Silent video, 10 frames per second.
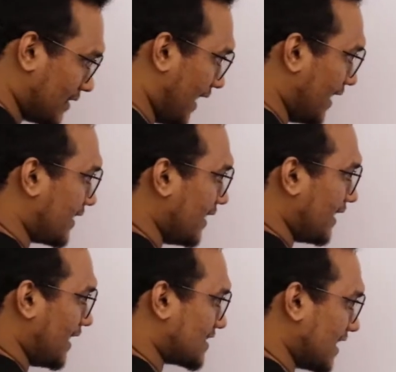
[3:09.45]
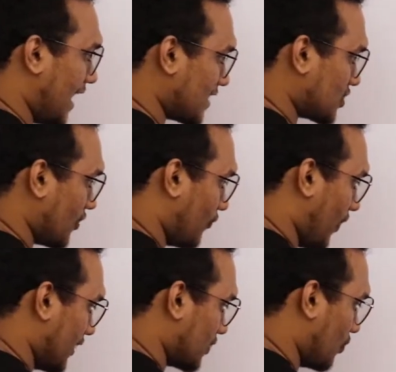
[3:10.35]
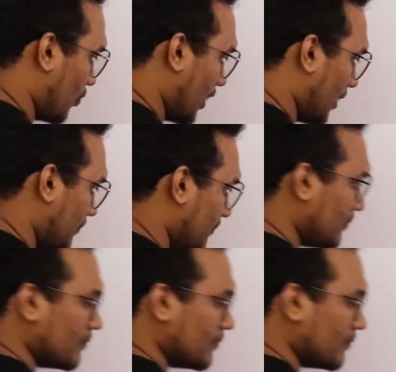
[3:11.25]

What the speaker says: taking a charge of 1 coulomb